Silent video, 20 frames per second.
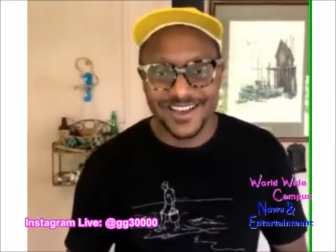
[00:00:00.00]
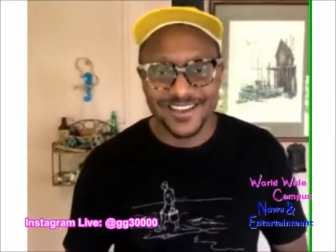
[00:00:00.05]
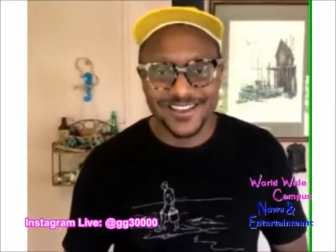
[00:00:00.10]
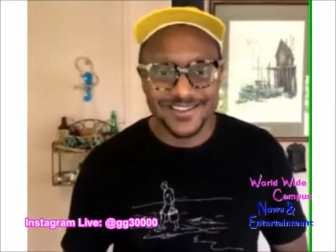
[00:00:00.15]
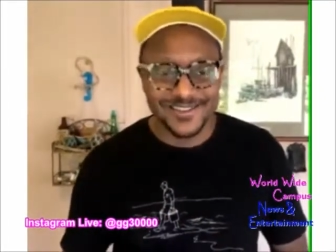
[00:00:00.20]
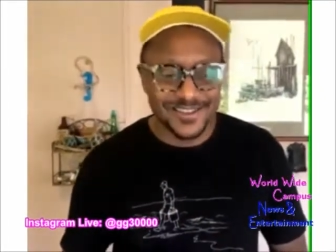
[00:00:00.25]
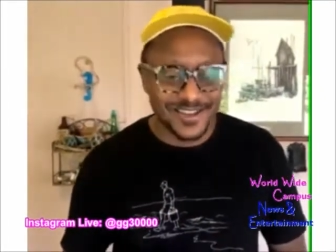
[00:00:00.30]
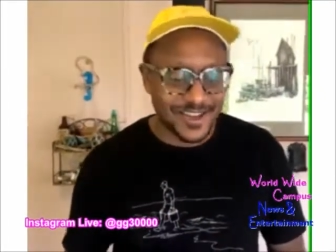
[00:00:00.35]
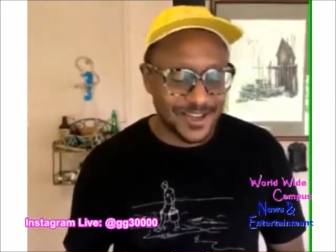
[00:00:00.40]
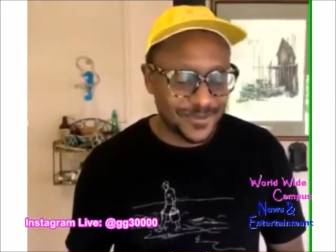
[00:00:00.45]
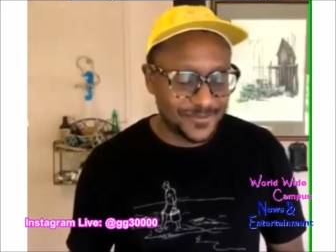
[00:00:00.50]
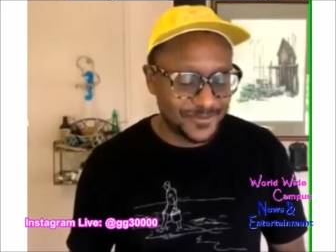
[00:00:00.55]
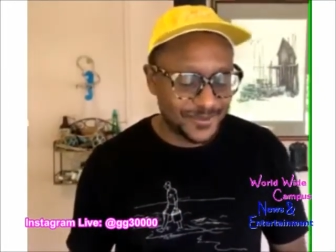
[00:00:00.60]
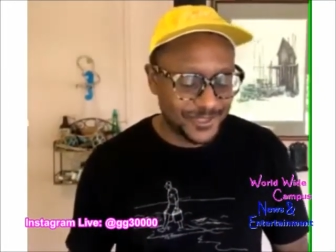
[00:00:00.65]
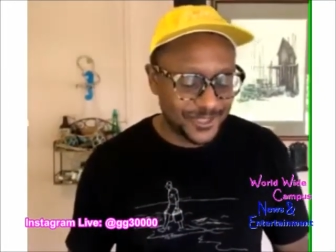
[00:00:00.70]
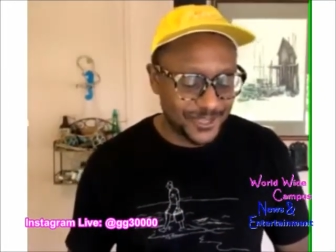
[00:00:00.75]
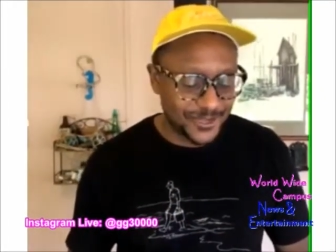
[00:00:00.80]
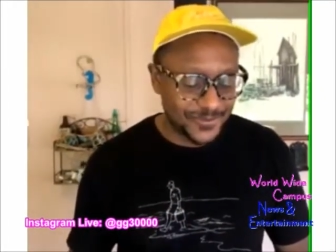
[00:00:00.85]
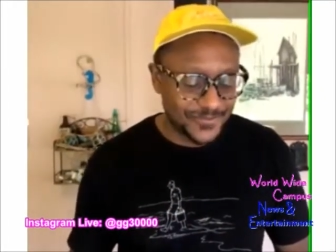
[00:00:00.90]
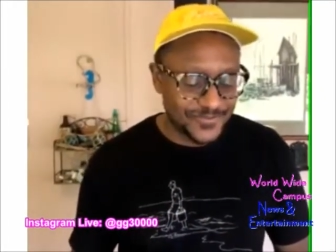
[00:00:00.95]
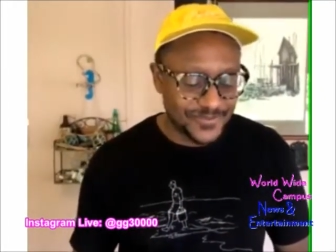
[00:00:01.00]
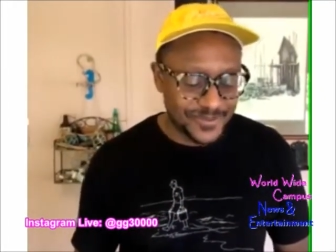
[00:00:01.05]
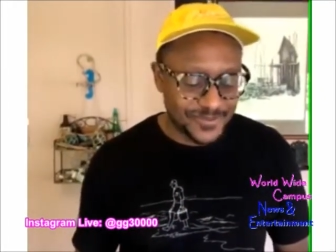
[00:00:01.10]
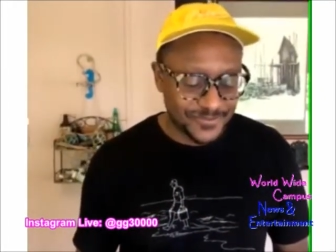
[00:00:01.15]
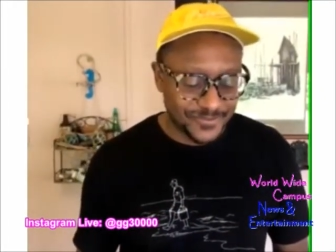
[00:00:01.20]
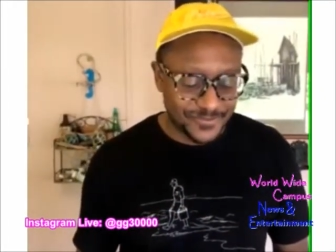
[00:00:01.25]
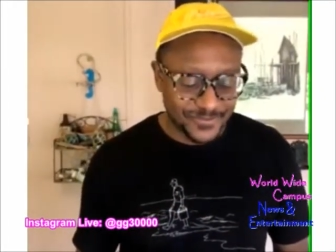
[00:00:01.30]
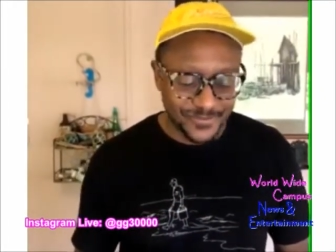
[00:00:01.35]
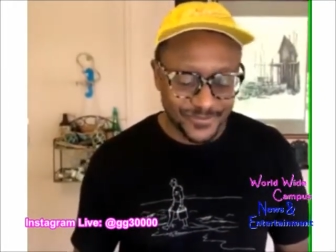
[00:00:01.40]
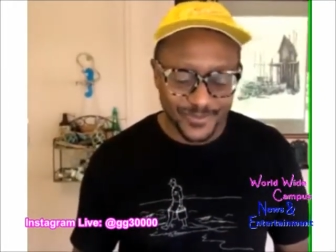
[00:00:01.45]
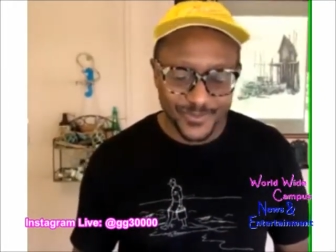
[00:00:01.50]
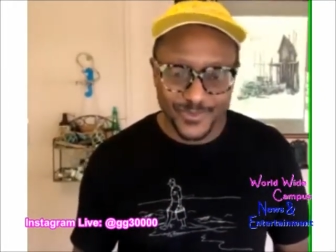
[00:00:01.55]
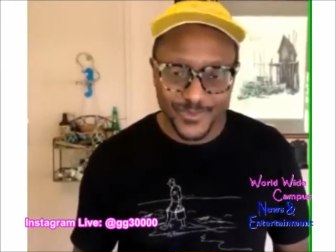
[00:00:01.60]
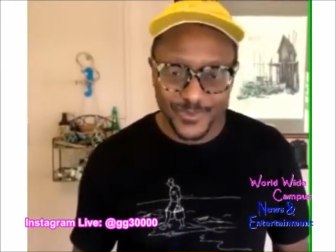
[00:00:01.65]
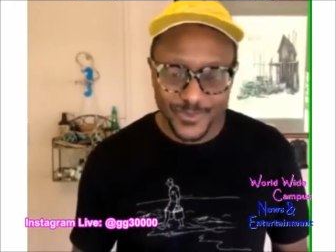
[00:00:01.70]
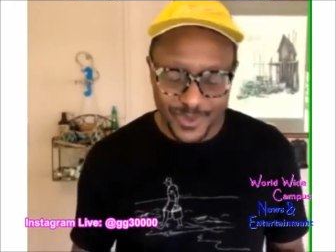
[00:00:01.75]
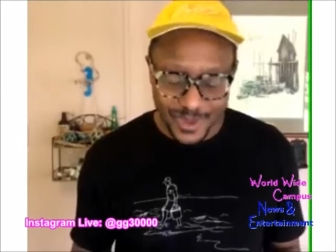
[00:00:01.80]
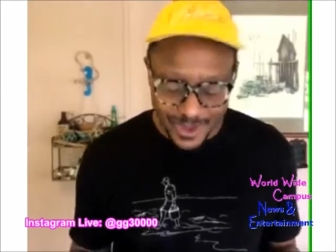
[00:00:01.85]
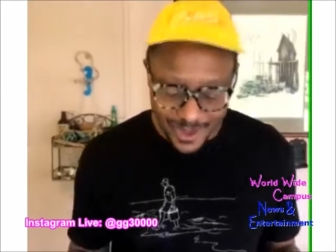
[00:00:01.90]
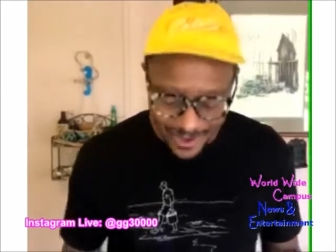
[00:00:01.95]
Okay, I've got tomatoes now. Now
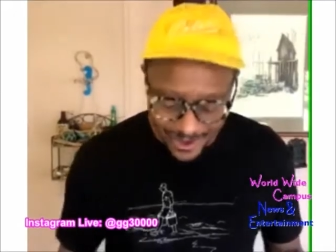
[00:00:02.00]
what?